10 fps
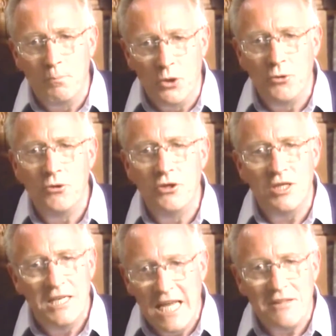
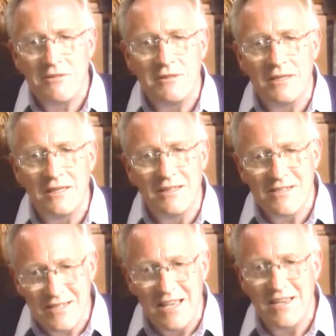burned to death at
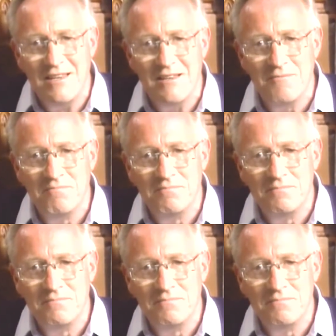the stake.